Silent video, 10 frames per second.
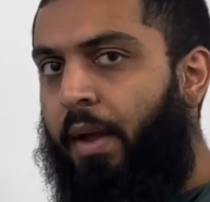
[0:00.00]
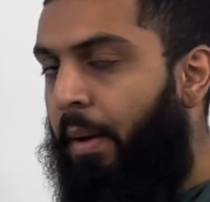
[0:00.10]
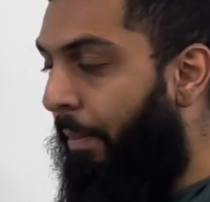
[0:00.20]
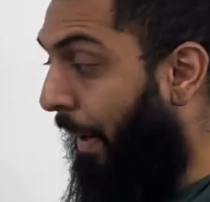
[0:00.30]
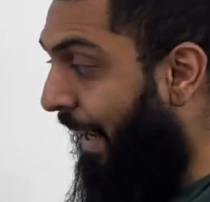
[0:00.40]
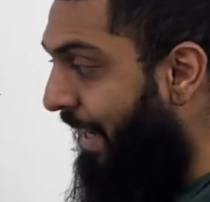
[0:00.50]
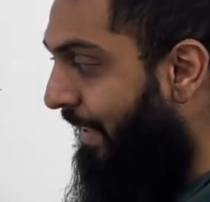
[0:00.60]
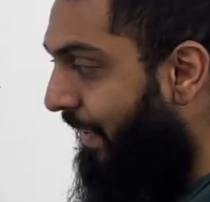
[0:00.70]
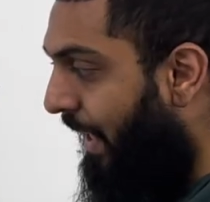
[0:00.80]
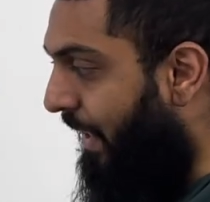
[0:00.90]

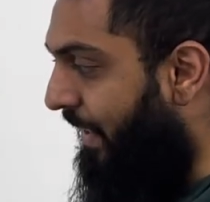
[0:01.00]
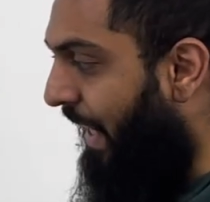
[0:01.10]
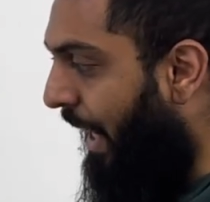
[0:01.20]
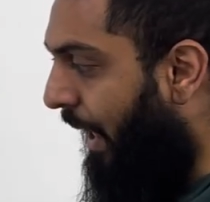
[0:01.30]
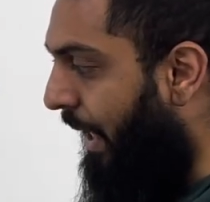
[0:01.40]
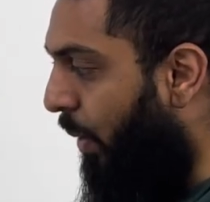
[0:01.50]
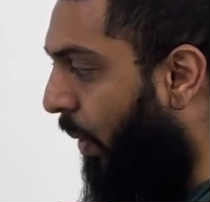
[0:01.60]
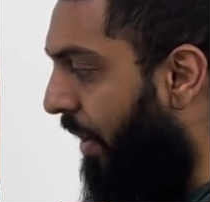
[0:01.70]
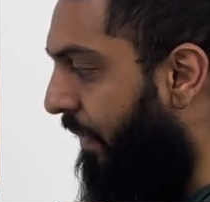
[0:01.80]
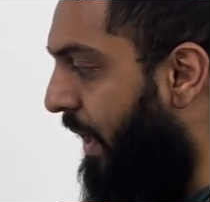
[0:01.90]
Plays exactly
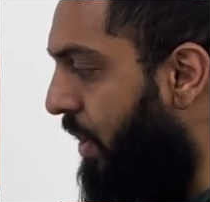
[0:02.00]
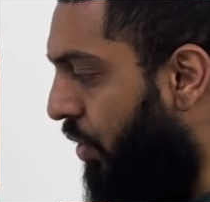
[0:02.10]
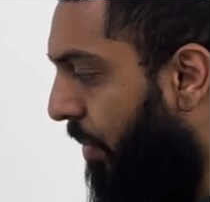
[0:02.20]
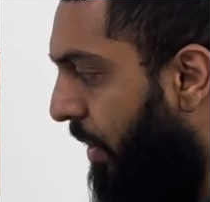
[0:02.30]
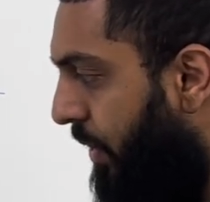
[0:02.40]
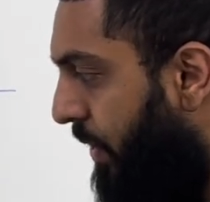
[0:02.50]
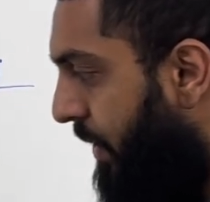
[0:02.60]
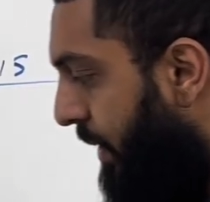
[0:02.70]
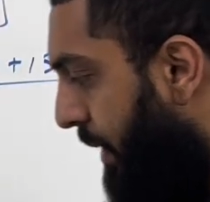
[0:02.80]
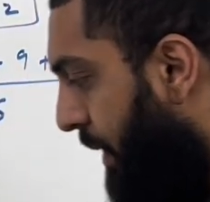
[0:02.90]
one of the instruments.
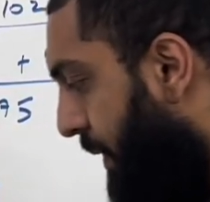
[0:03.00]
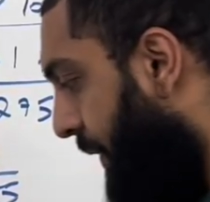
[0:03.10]
So